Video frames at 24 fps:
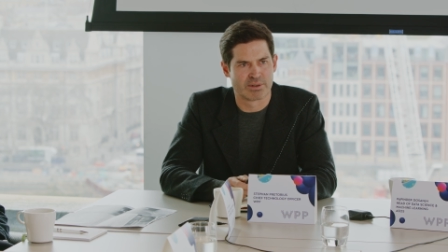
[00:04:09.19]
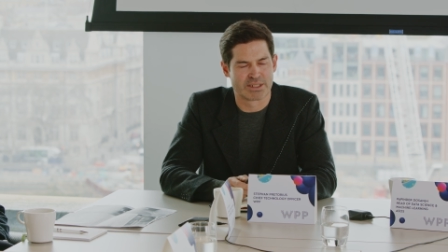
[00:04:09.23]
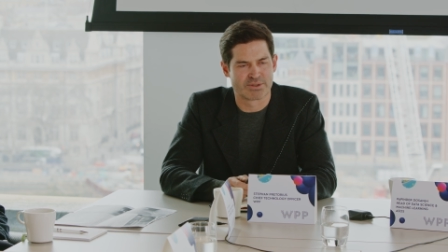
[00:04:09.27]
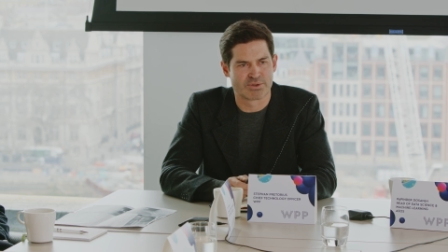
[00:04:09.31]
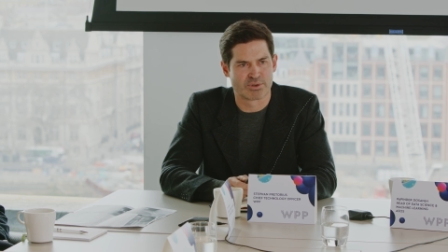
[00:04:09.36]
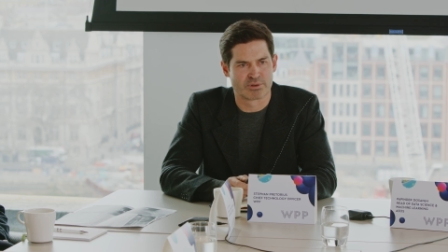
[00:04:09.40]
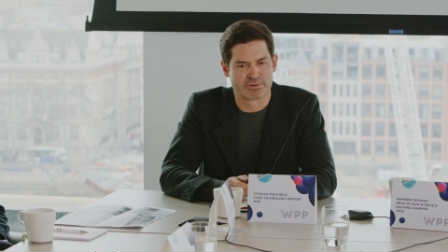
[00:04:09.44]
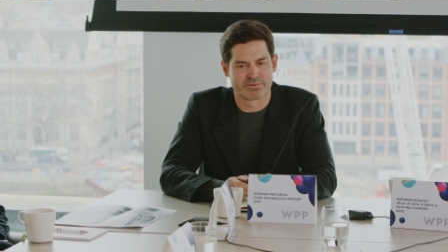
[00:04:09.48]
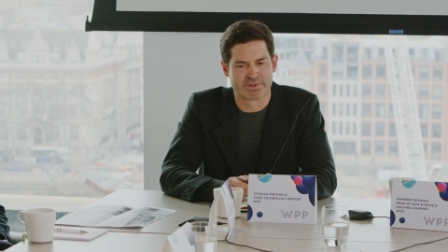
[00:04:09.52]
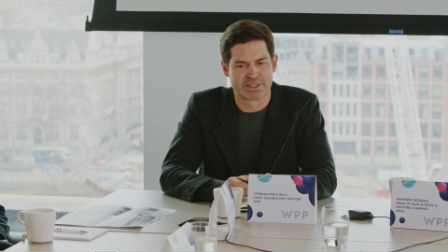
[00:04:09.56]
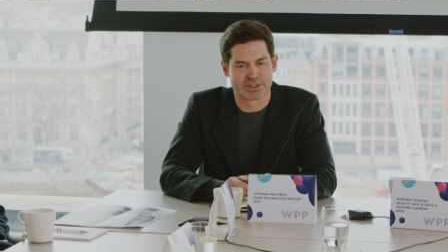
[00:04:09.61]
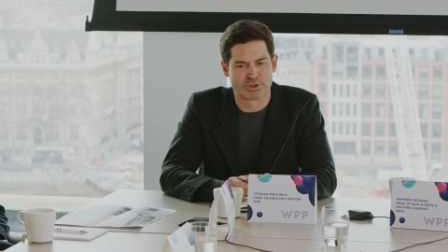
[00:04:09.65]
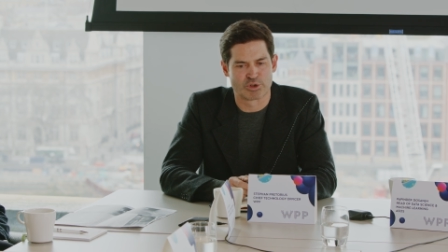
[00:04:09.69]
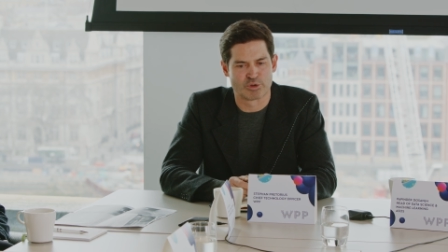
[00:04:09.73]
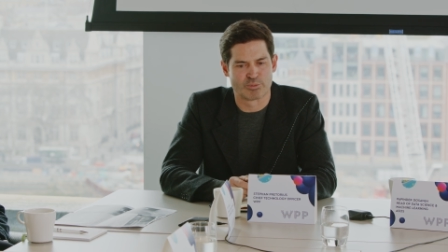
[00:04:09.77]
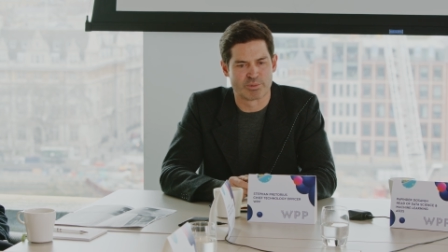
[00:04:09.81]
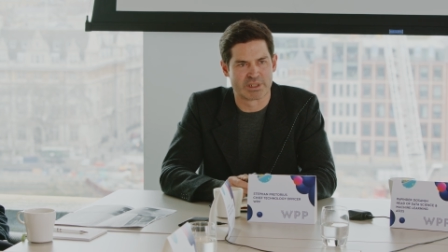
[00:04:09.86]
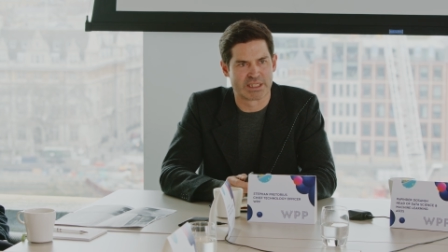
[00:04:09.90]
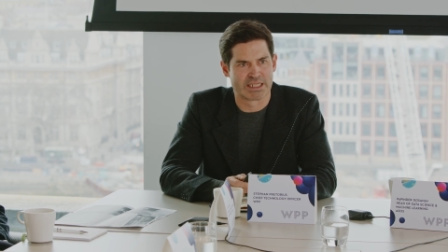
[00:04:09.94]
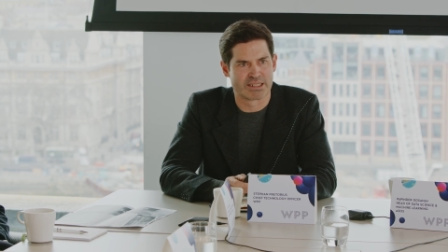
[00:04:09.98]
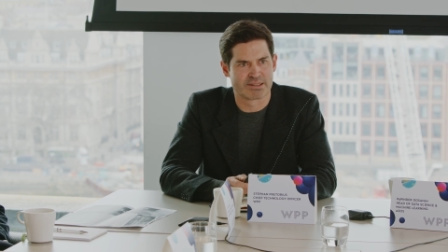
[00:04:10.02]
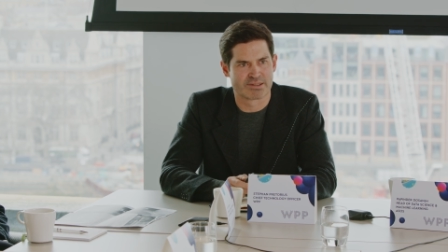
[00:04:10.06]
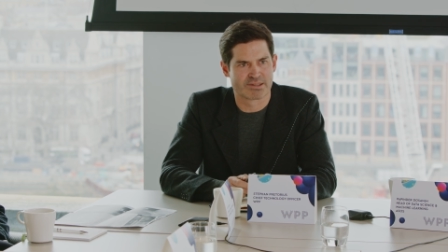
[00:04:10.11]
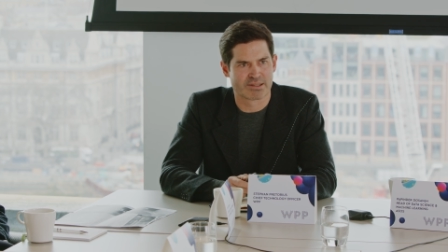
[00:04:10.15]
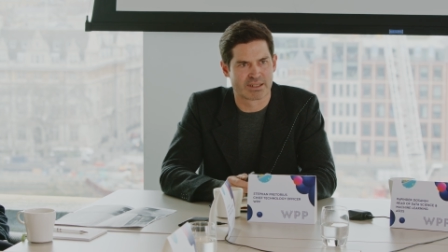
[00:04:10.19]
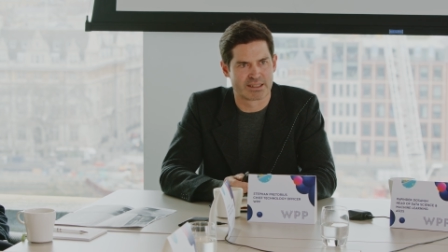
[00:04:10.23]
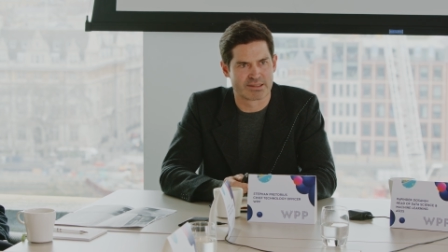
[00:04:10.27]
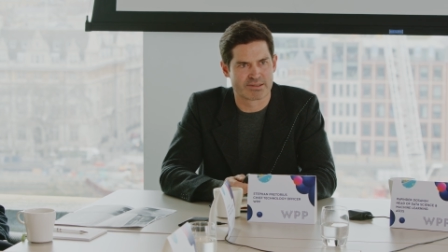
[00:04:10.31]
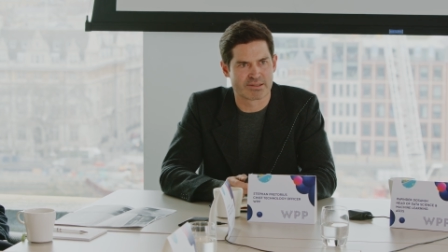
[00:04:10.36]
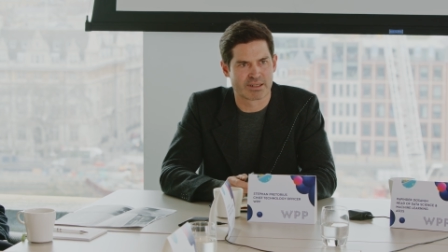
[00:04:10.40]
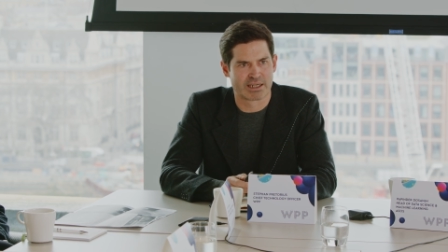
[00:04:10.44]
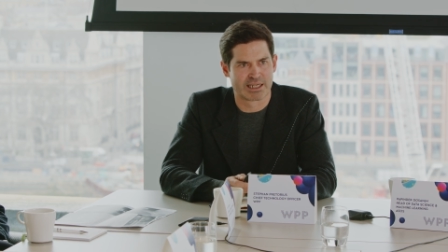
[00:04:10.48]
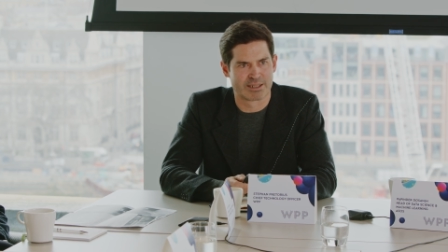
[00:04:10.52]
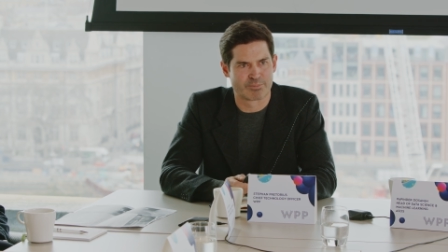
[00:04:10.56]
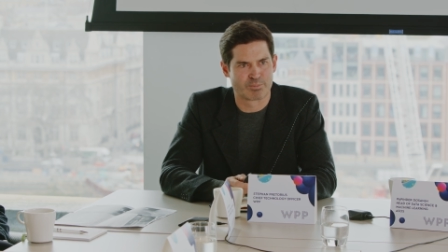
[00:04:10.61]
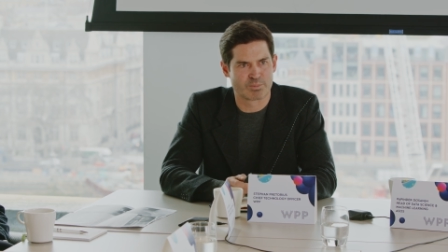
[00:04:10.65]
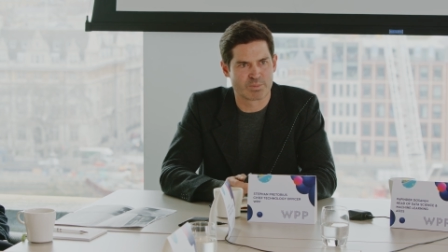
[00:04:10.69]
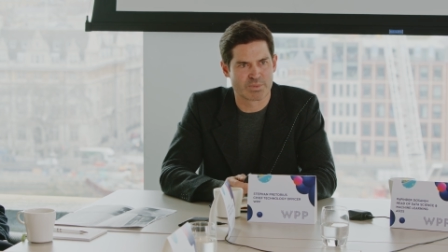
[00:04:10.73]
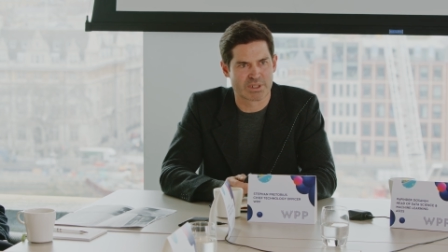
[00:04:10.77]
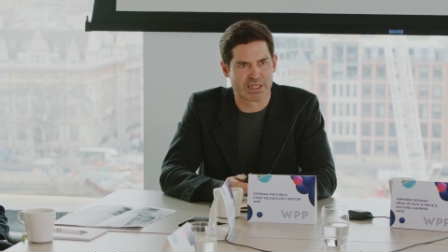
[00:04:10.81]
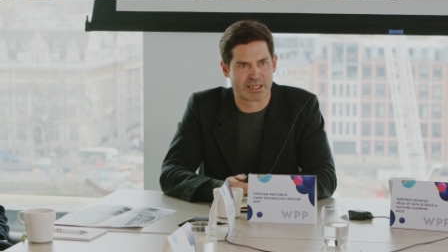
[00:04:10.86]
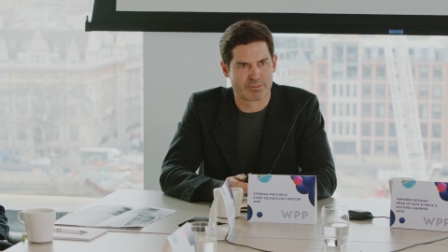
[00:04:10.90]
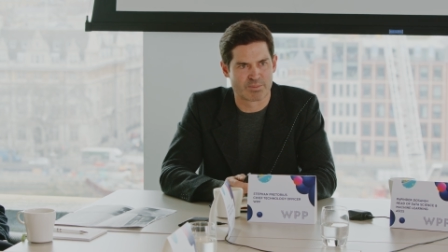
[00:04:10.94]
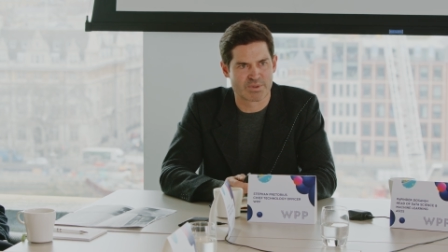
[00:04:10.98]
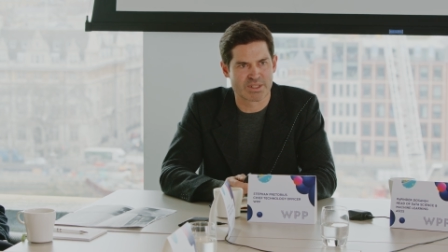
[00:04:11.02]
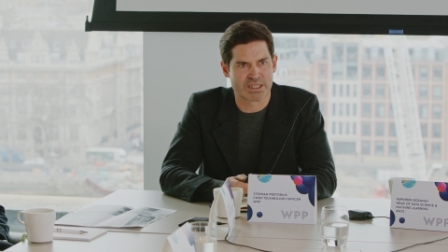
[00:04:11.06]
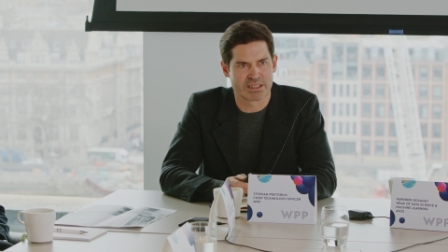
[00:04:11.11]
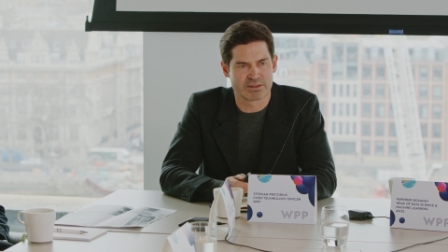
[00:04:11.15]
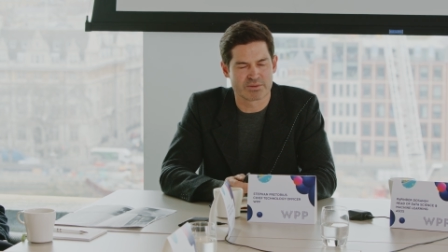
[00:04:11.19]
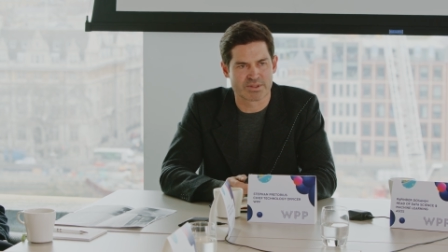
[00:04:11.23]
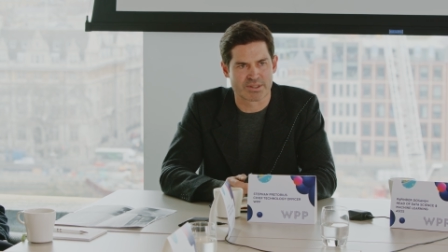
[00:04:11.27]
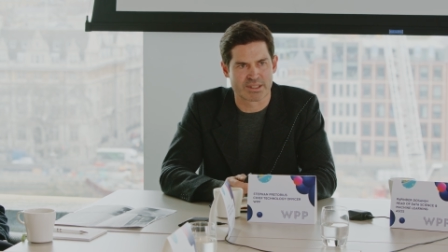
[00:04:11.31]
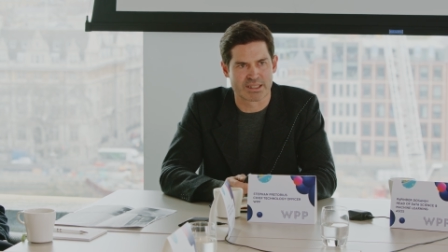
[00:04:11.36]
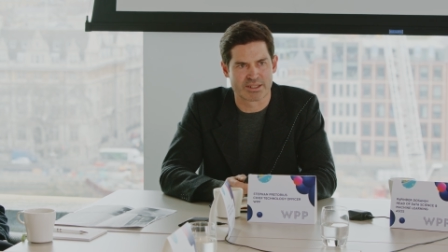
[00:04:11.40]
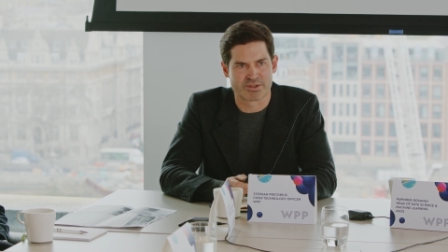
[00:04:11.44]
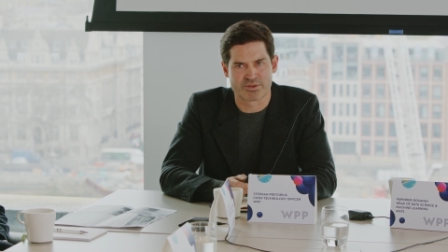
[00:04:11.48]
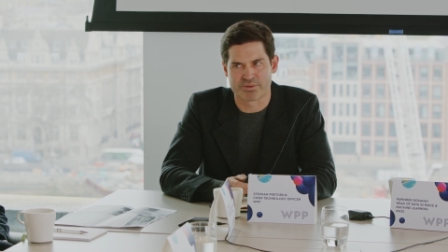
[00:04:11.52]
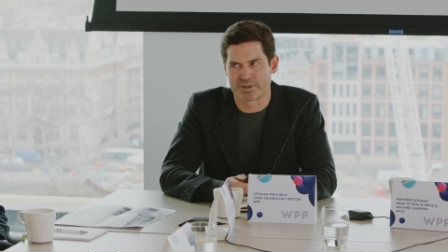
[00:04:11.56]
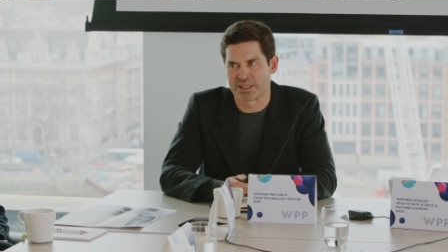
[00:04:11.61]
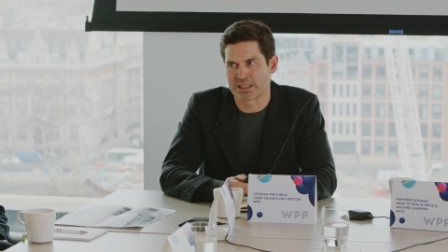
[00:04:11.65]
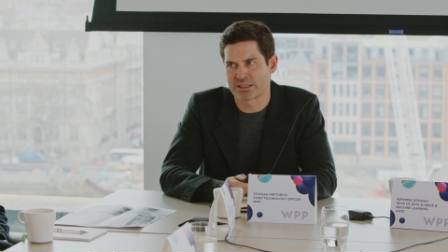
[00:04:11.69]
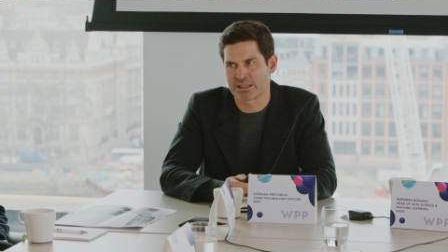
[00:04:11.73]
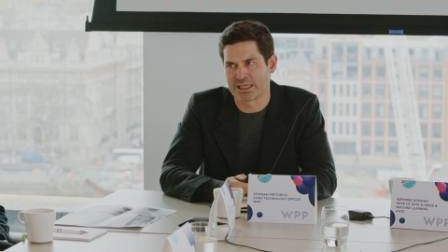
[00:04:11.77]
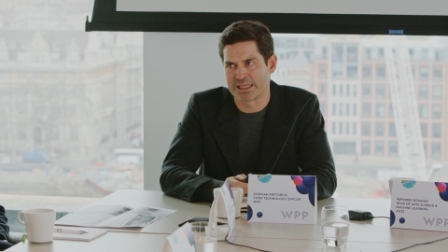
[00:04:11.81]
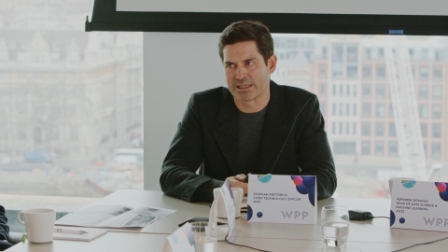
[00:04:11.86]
and sort of an human insight type skill sets, right?